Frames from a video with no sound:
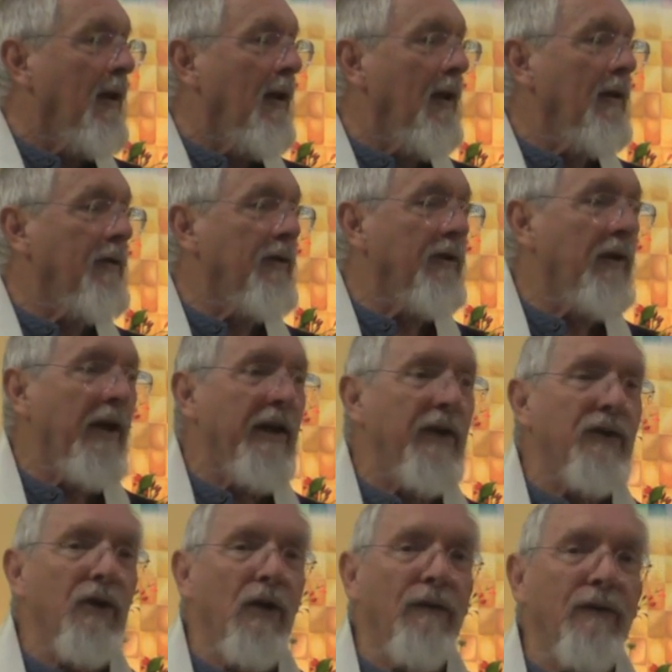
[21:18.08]
And today
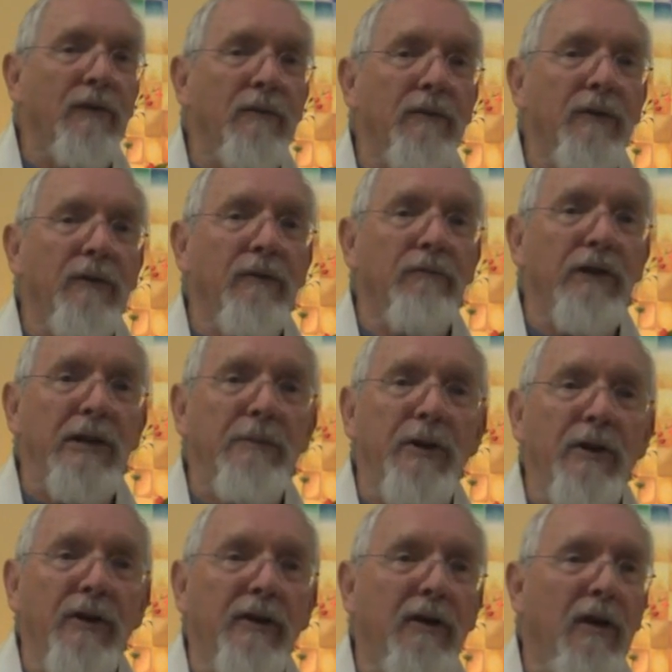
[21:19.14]
it's often
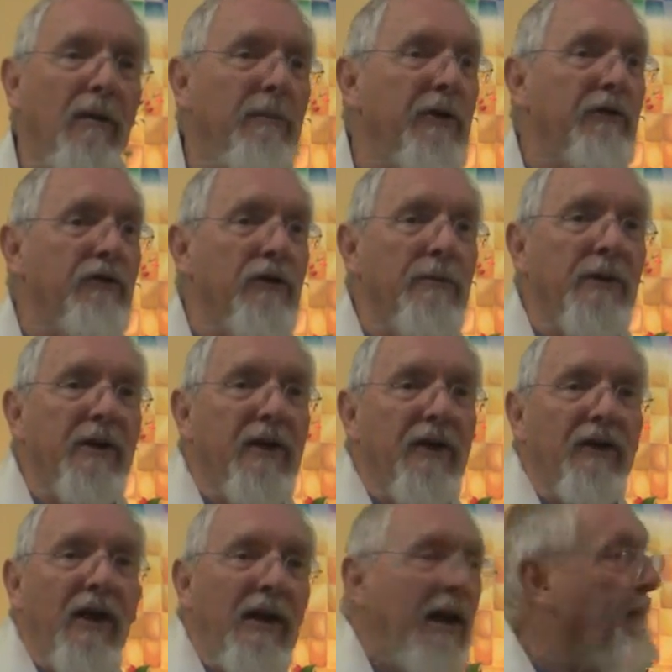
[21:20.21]
rebirth can't be true
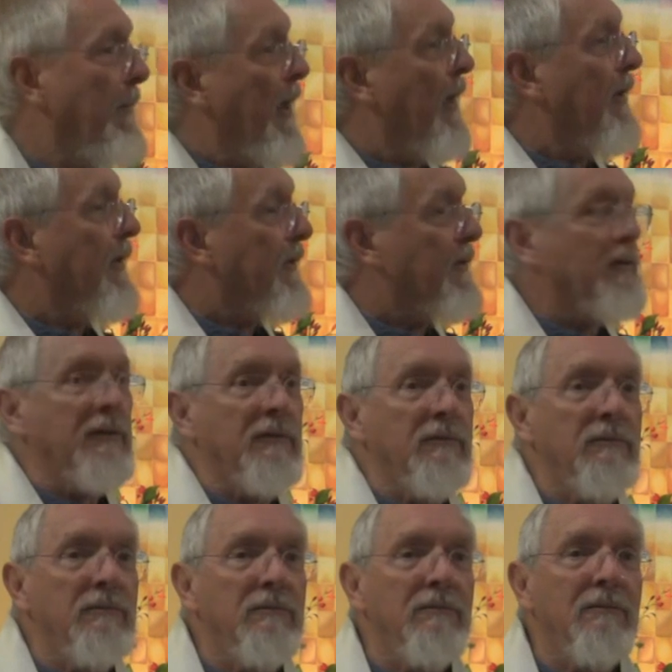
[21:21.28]
because an Atman is.
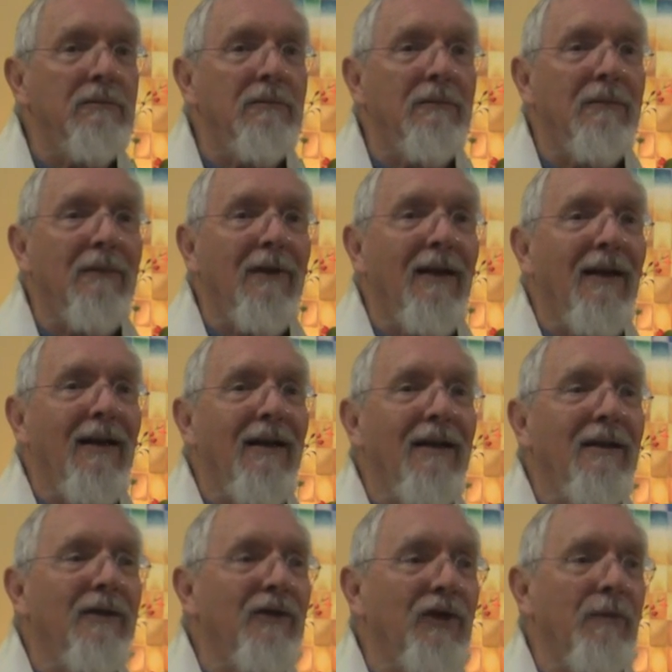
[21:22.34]

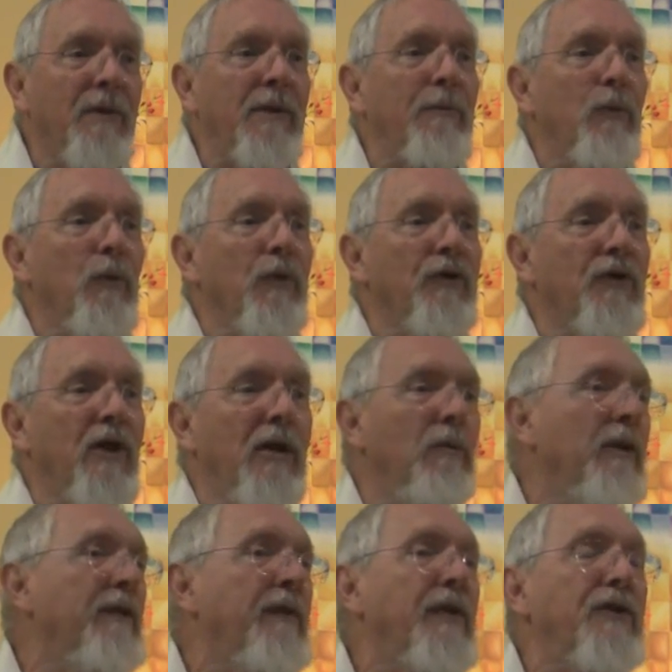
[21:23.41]
So people will say,
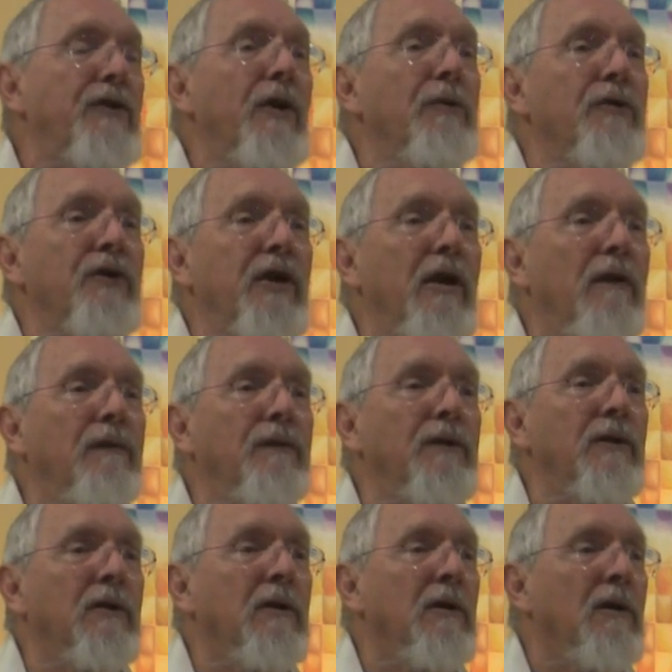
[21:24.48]
well, if there's no self,
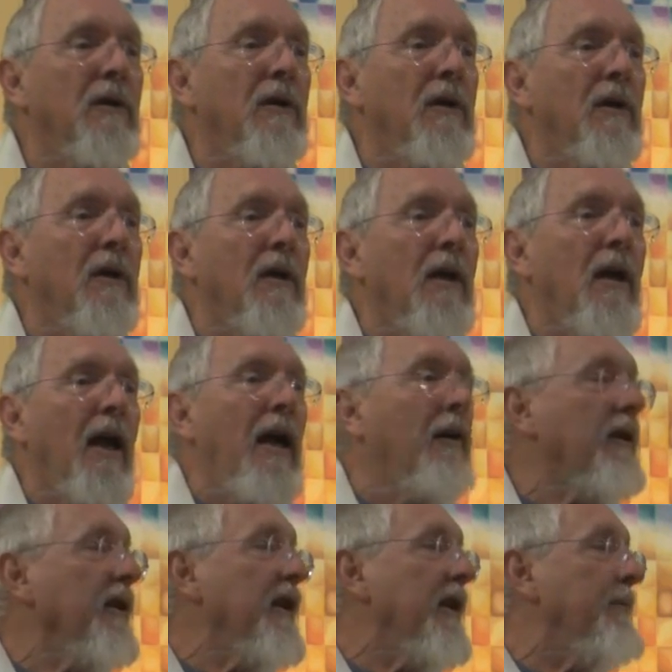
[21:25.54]
how
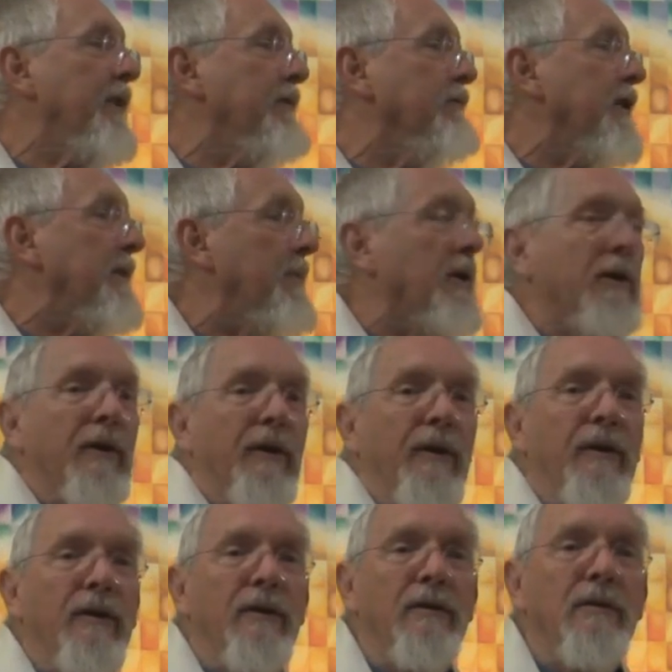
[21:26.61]
can there be
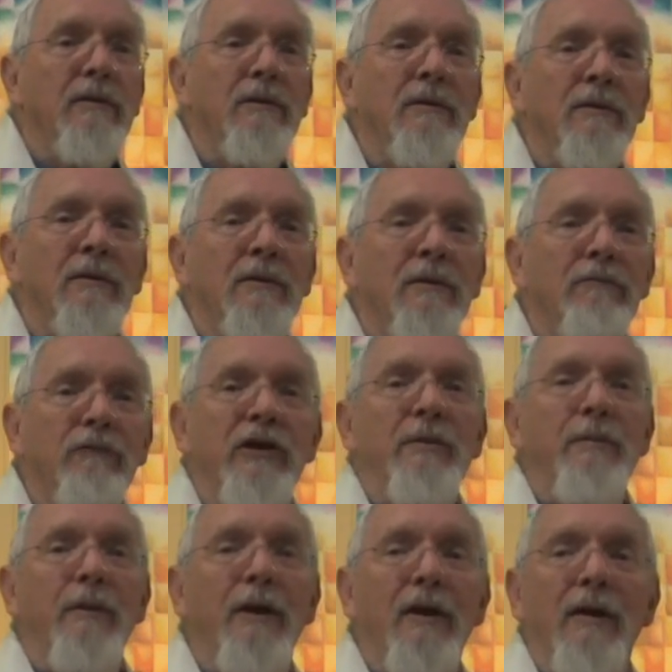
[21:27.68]
rebirth?
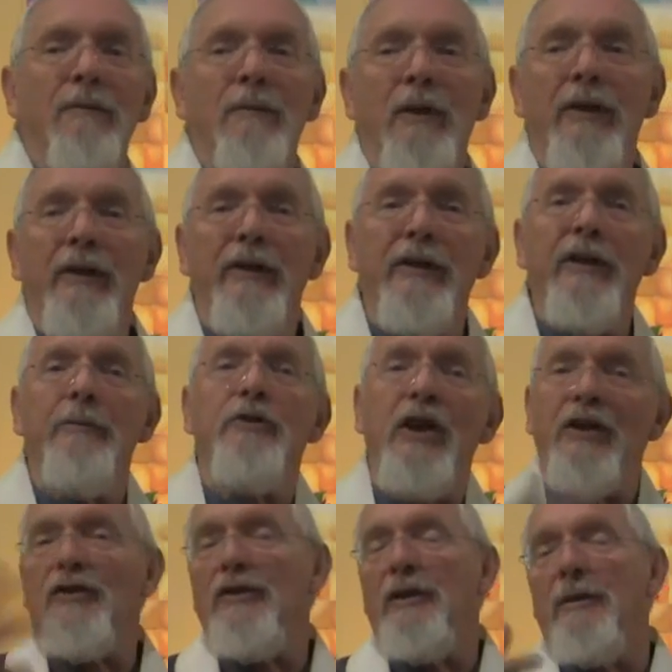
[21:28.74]
And the
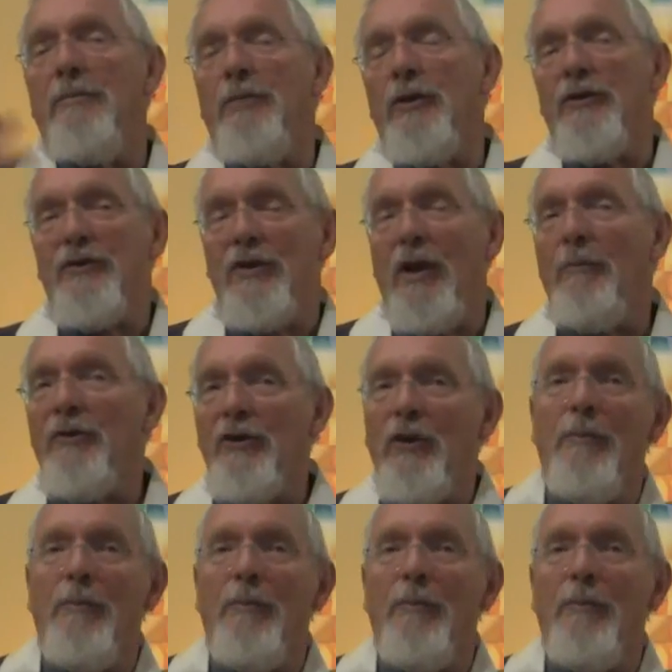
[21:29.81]
objection to the Buddha's time was the